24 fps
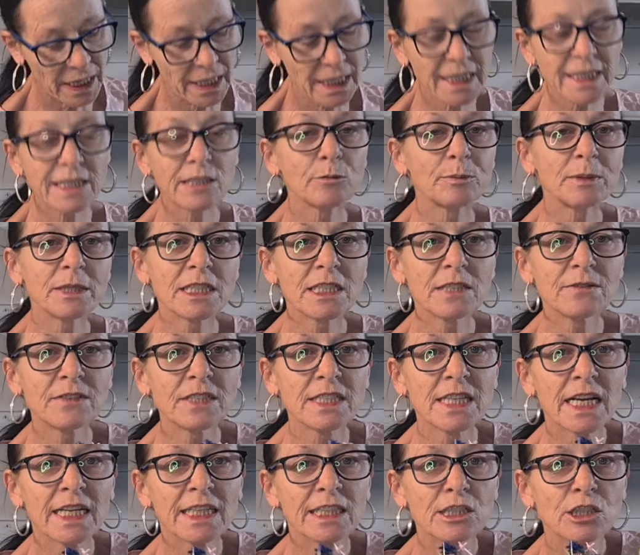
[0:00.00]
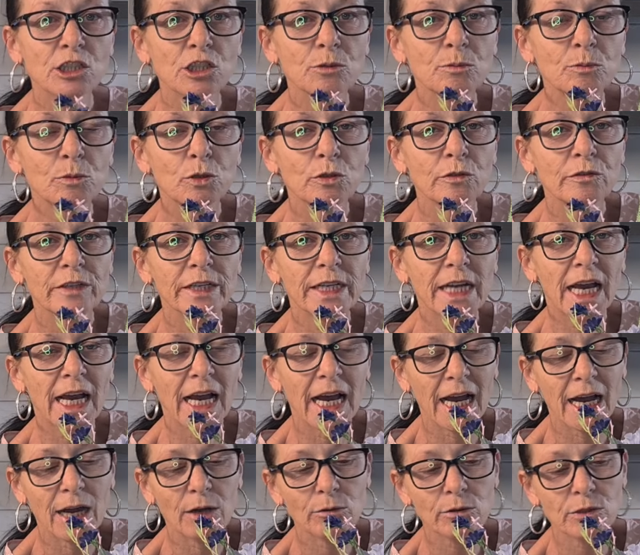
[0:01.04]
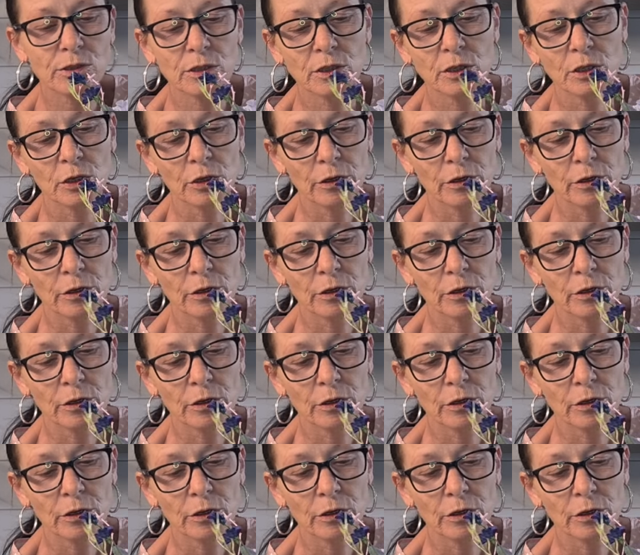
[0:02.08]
that little bit of texture moving out